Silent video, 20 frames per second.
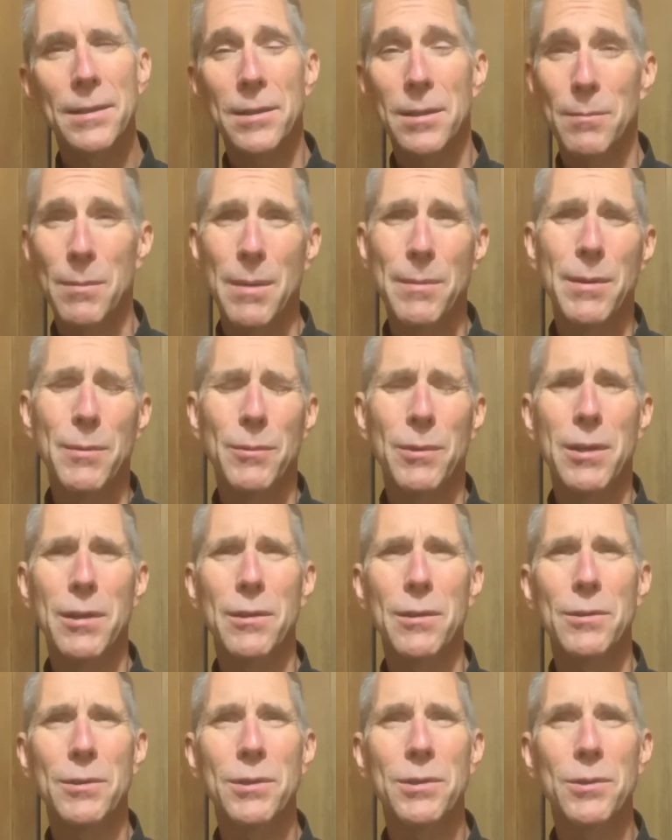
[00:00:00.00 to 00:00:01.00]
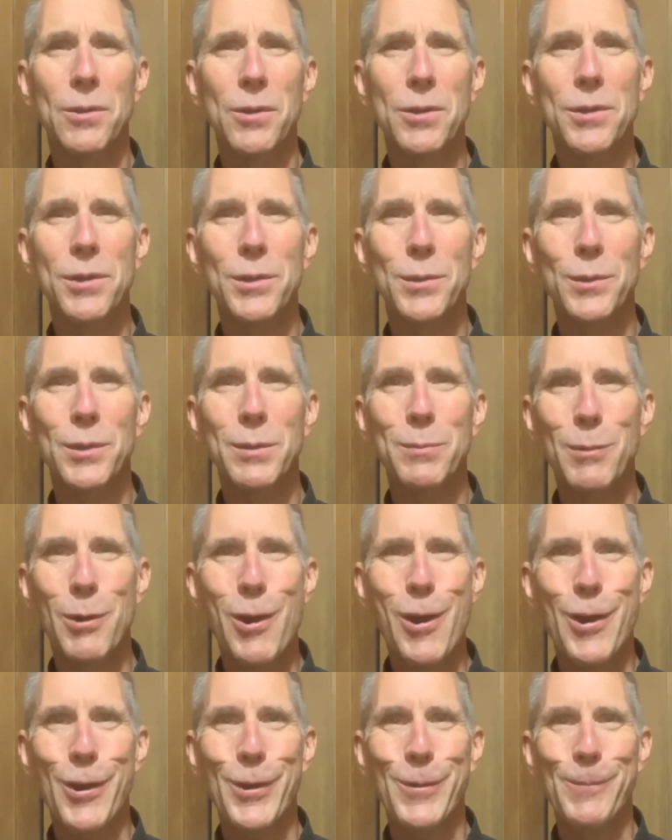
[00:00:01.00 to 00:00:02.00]
So maybe one of those sources was
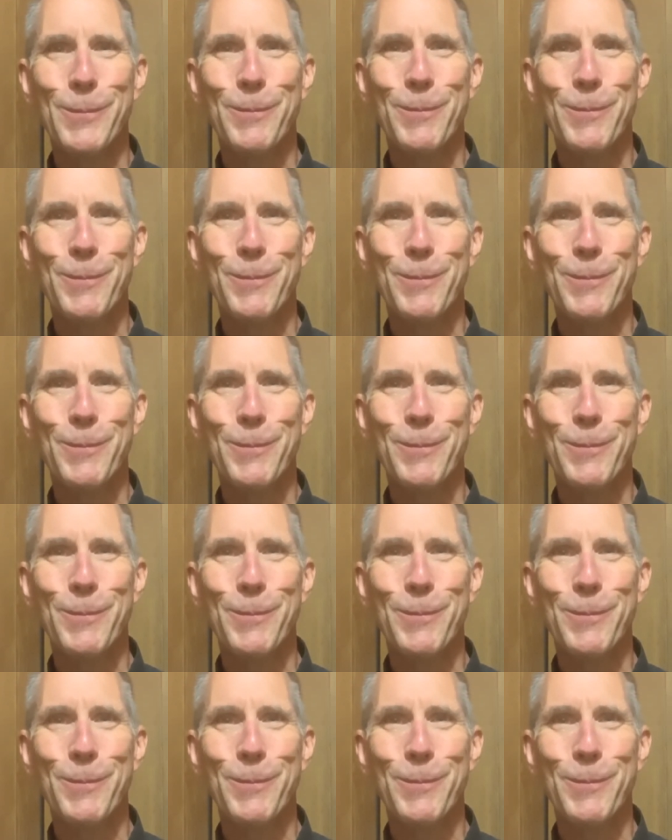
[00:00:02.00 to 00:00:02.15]
Mark.